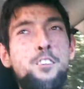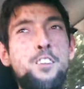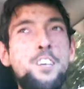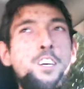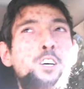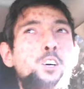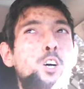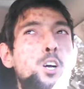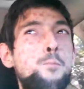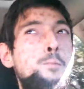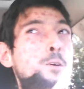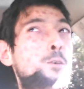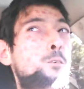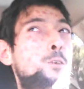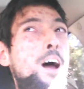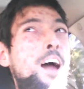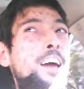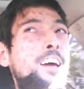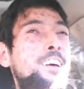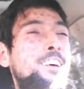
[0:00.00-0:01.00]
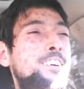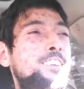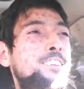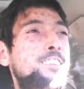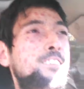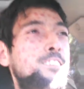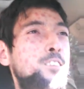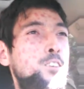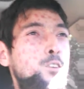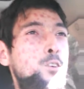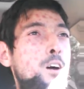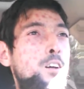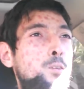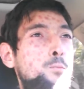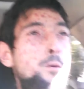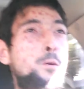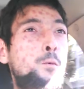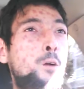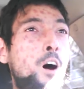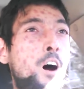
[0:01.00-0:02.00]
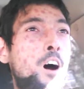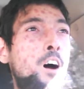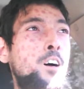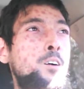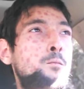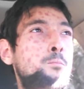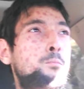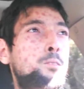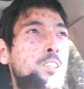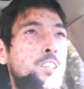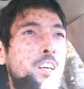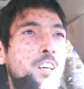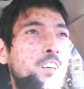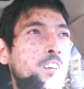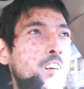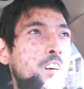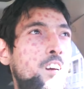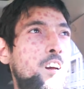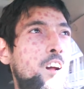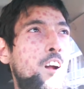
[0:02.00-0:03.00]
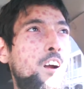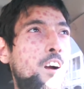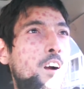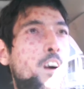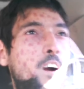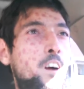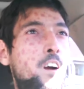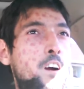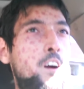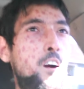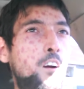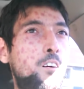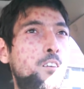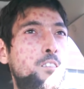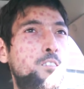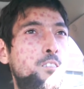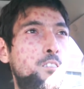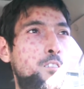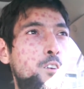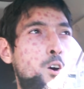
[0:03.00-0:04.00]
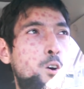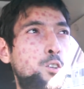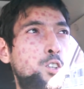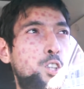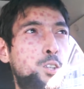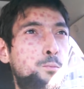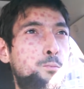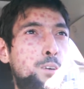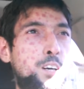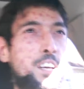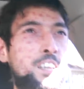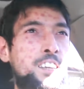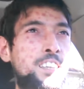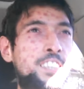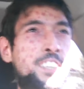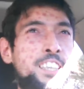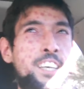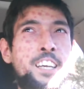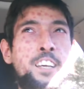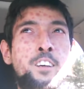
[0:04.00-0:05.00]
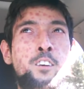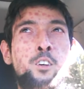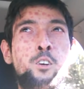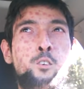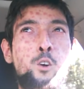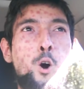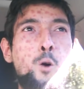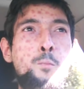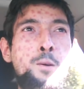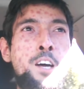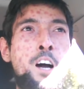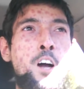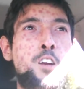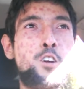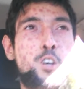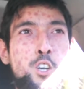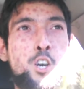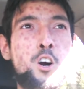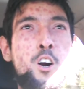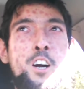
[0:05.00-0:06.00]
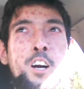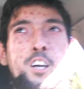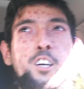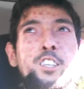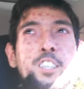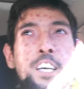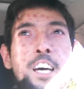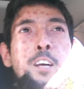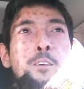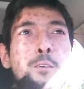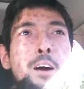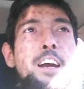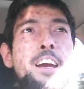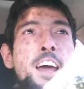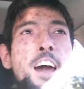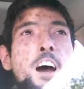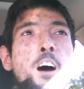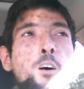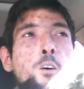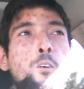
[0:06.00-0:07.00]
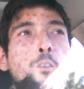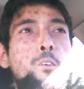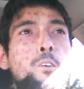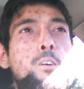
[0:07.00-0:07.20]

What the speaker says: the ego to be right, you have to be wrong. It's like, no, just fucking listen. Grow beyond your current understanding right now.